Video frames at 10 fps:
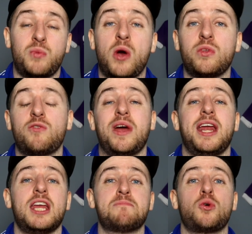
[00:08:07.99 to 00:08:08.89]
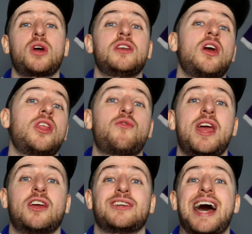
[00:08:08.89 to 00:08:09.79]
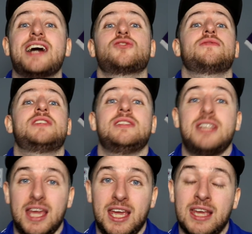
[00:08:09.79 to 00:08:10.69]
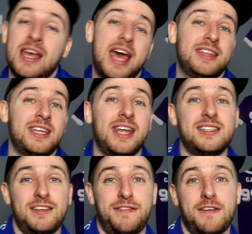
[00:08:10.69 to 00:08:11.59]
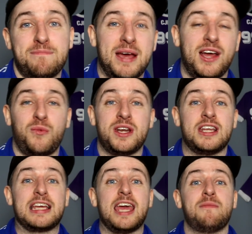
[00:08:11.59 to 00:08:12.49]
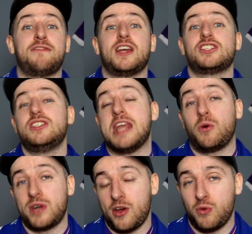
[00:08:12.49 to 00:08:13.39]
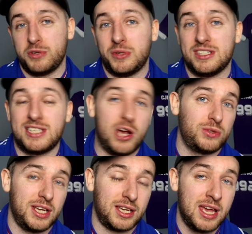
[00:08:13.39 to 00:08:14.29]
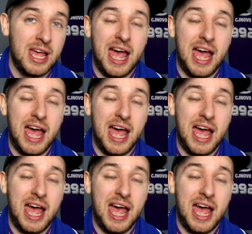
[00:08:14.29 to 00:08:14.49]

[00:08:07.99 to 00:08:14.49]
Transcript: well, they went ahead and broke another record as of today in the 95th minute when the game finished nil nil between Celtic